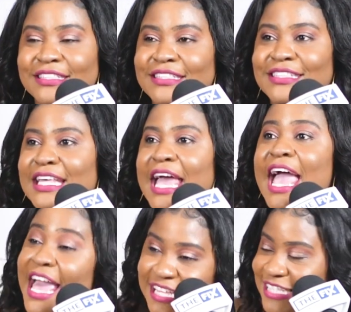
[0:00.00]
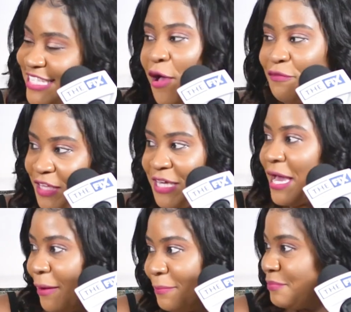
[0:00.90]
the heads of the
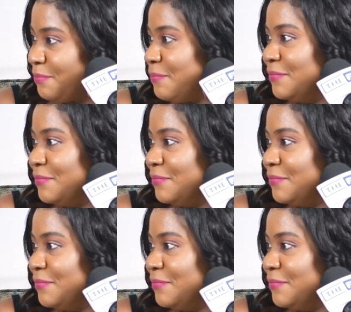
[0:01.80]
camp,